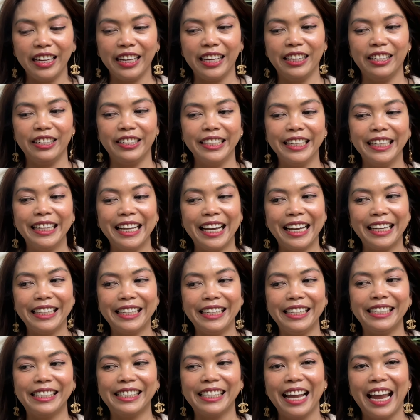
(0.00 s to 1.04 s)
either the
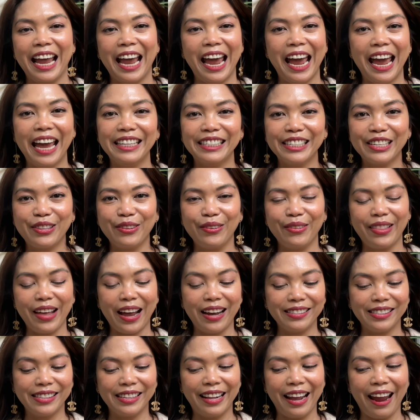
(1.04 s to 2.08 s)
90s and the
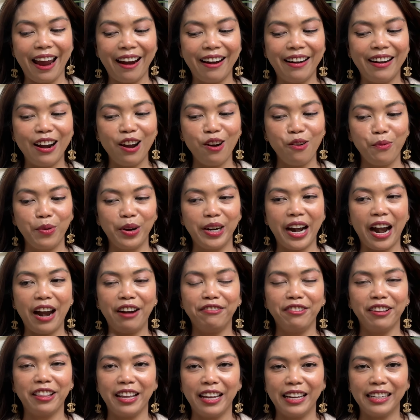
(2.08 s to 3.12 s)
2000 era, where
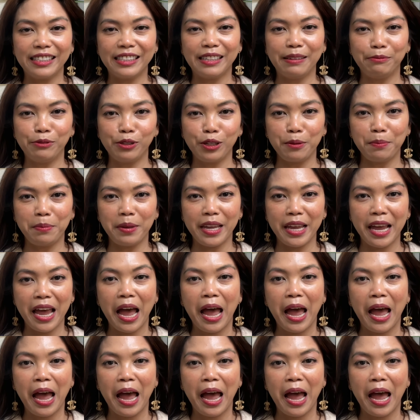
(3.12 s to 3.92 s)
everything seems to be